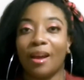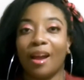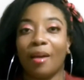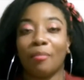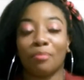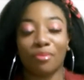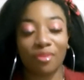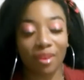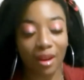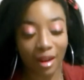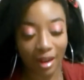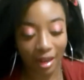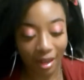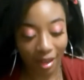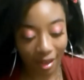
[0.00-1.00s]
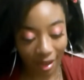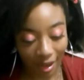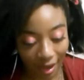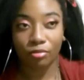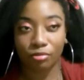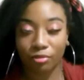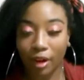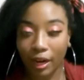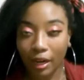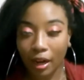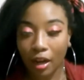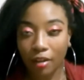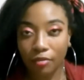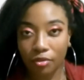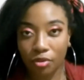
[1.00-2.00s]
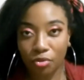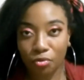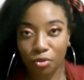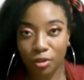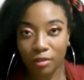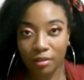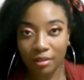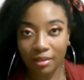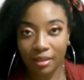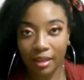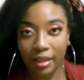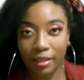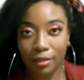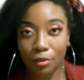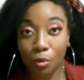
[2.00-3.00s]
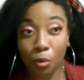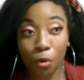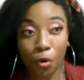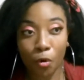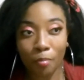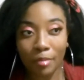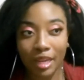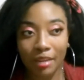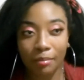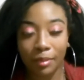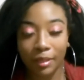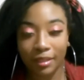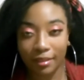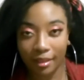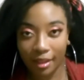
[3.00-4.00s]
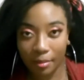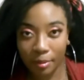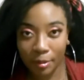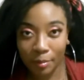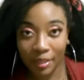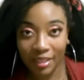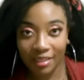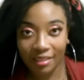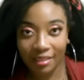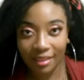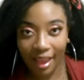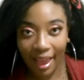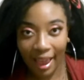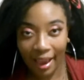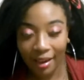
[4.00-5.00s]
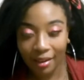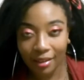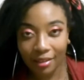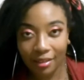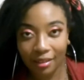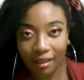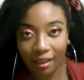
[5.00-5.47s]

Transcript: Bruh. Right after Ron says, or maybe Snape has been sacked,